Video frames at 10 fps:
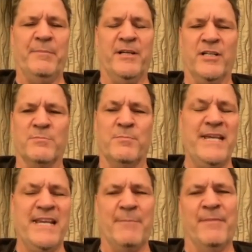Because
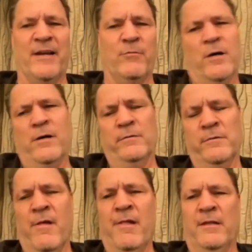me, I'm like, well,
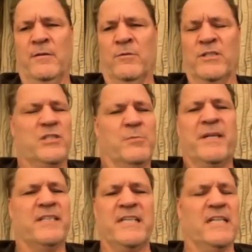what's the
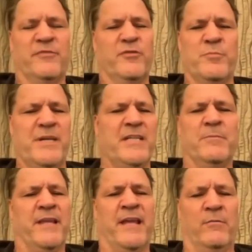big deal if you beat him then?